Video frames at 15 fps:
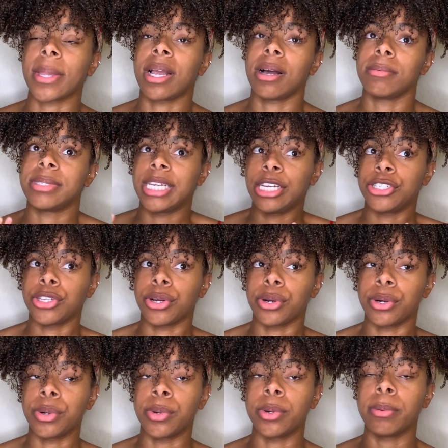to each their
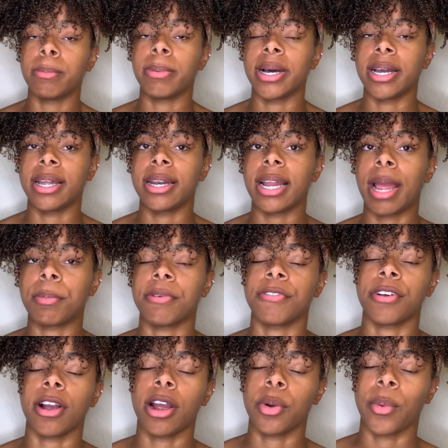own, but I
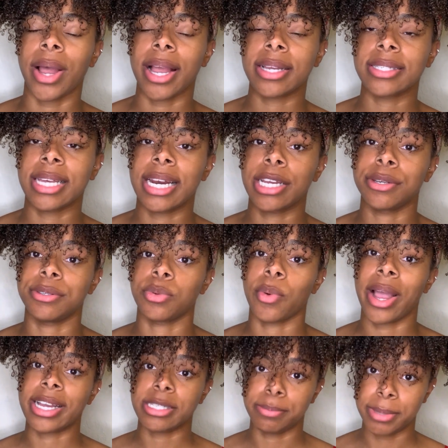prefer hard wax, and I use
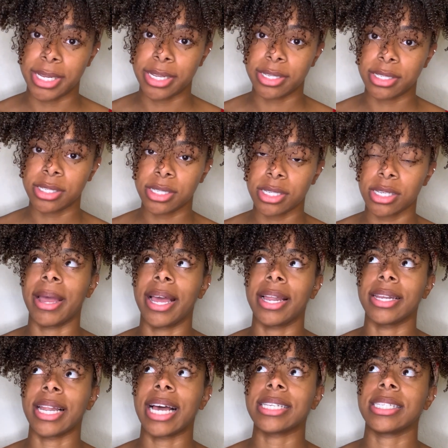wax beads.
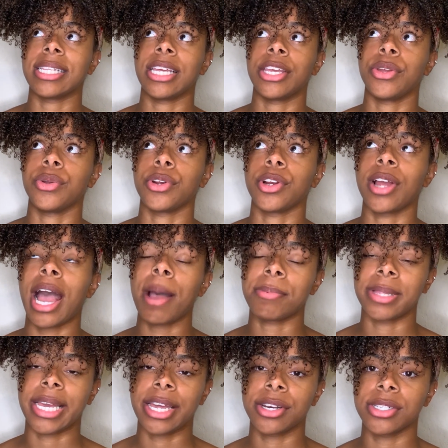And lastly, your
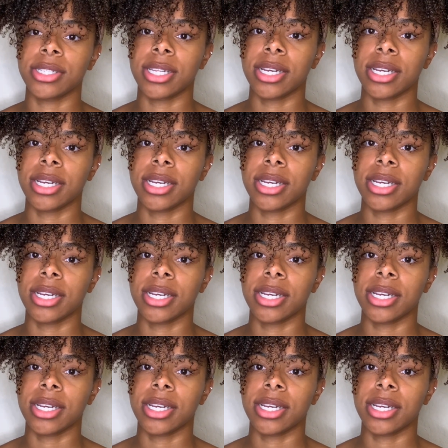applicator